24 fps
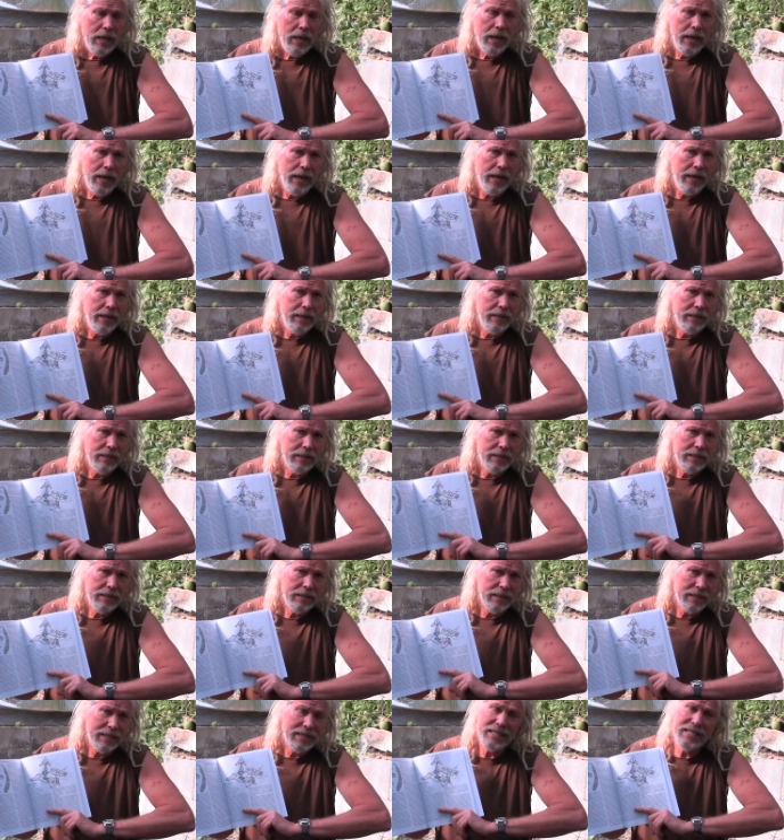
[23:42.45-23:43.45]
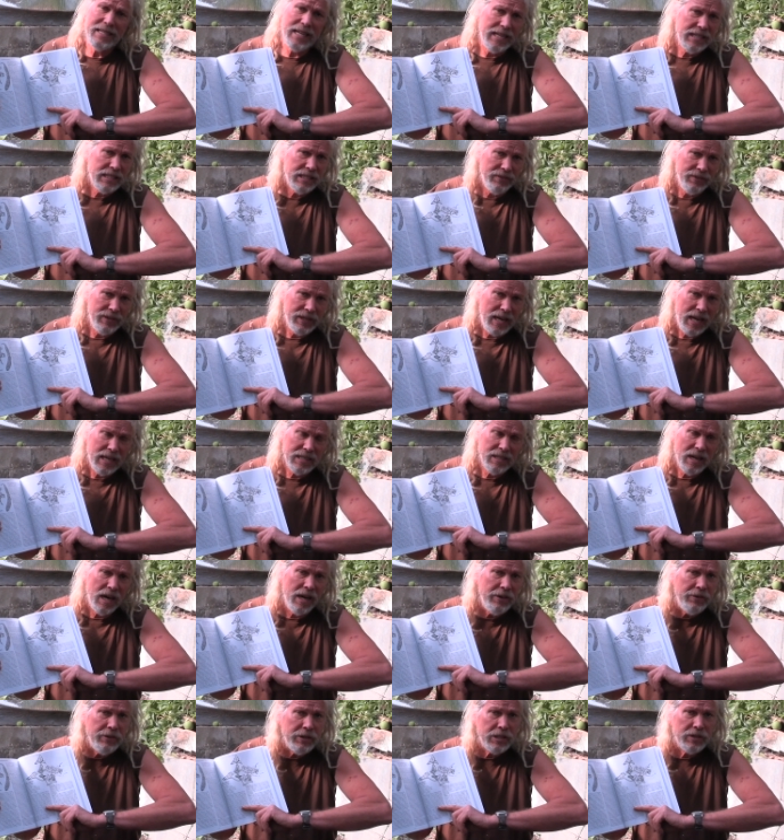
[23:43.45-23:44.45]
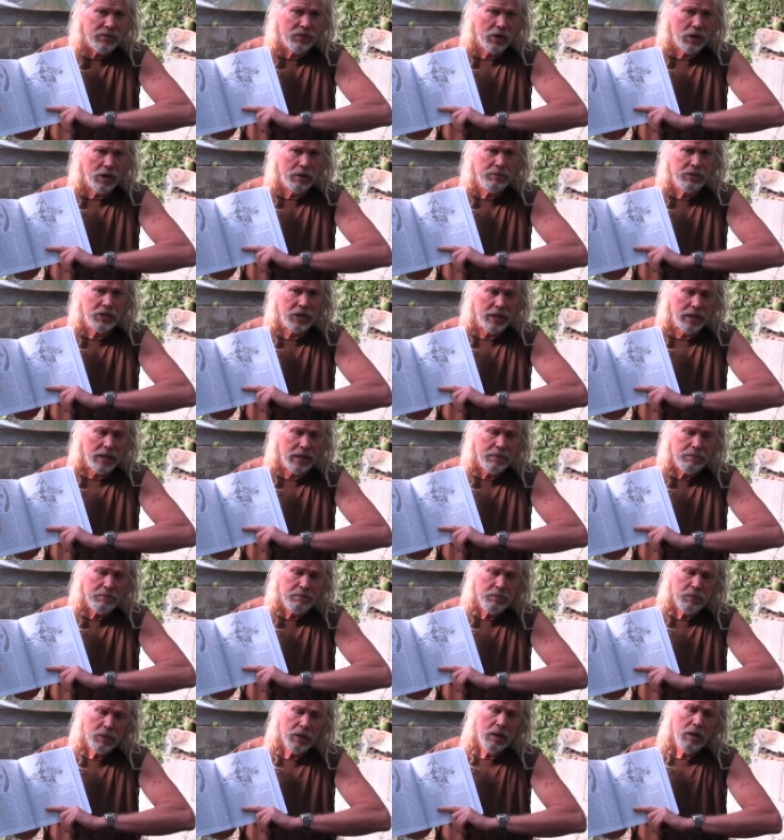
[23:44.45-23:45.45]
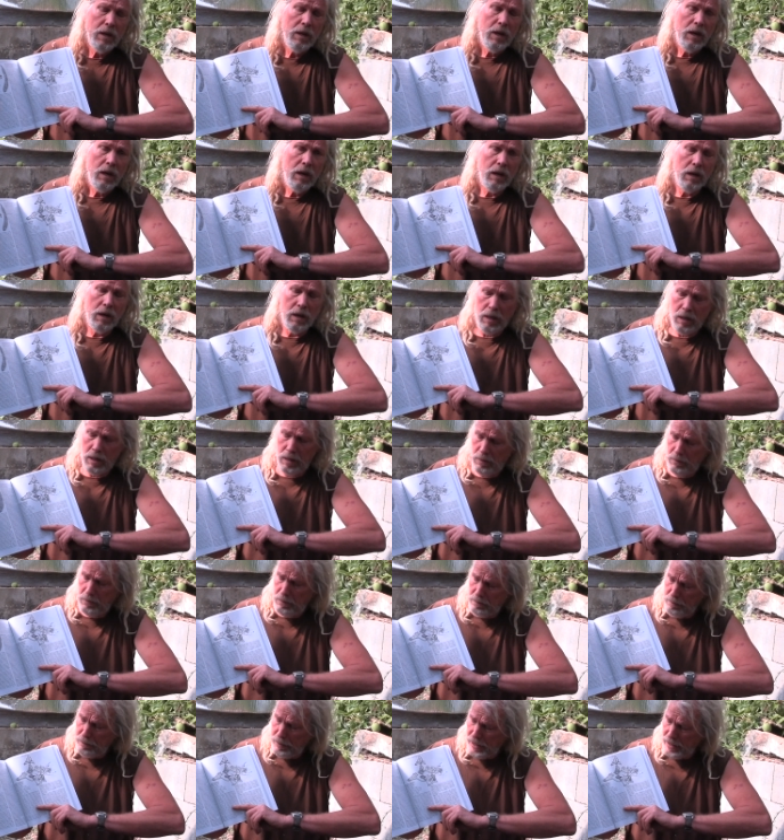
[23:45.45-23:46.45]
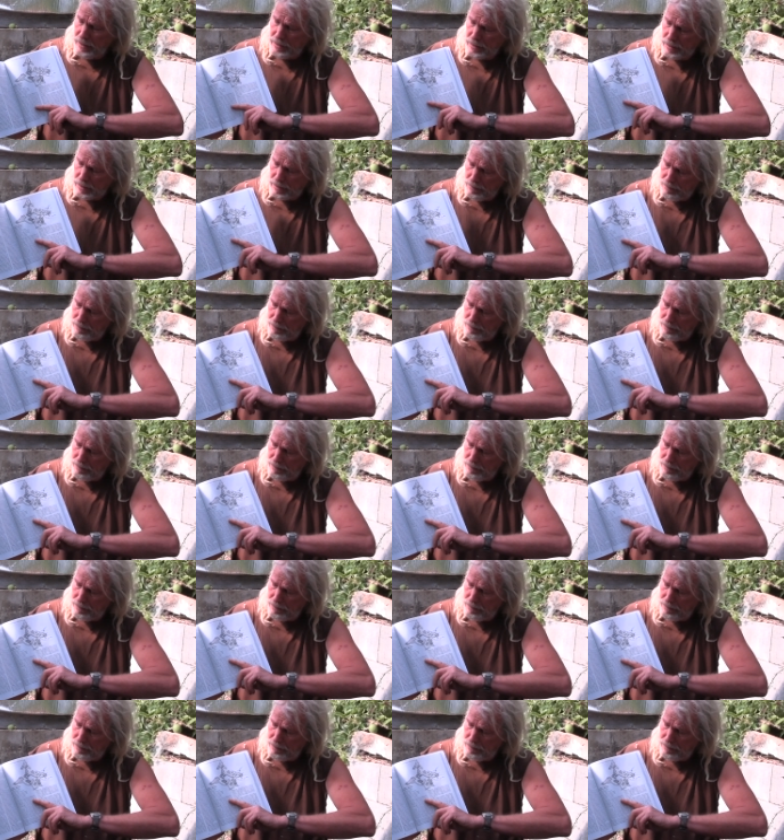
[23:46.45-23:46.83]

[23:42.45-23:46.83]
and it's extensive. It has hundreds of herbs in it. Uh, but